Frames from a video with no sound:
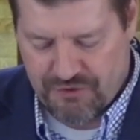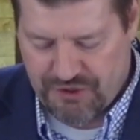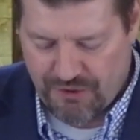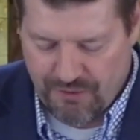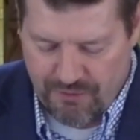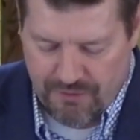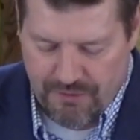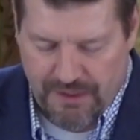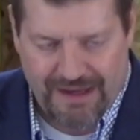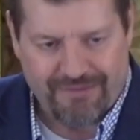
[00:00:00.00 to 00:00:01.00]

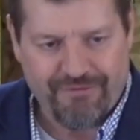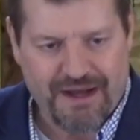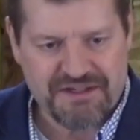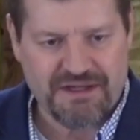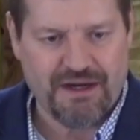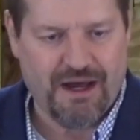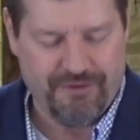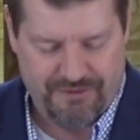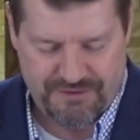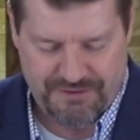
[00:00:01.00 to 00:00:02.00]
to invest in
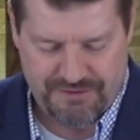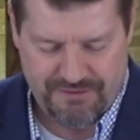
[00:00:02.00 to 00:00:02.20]
others.